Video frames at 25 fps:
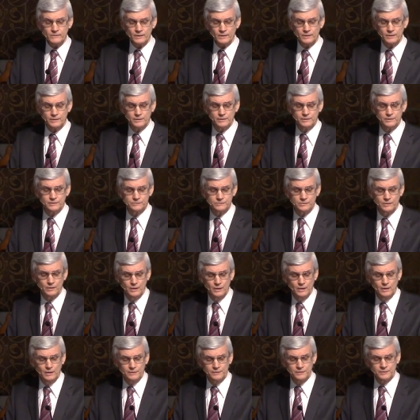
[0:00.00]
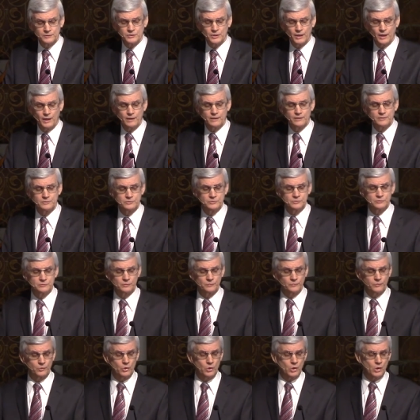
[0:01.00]
is the challenges
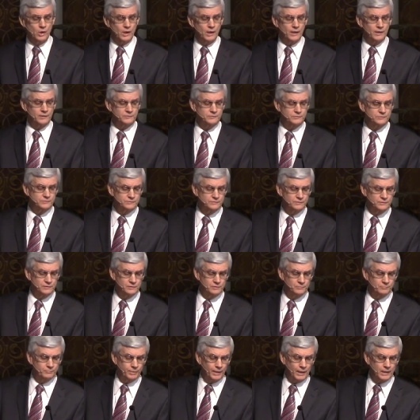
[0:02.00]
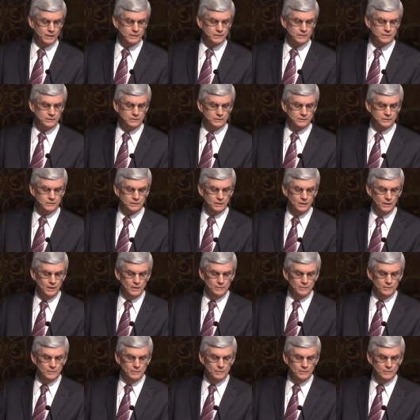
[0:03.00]
of loss and pain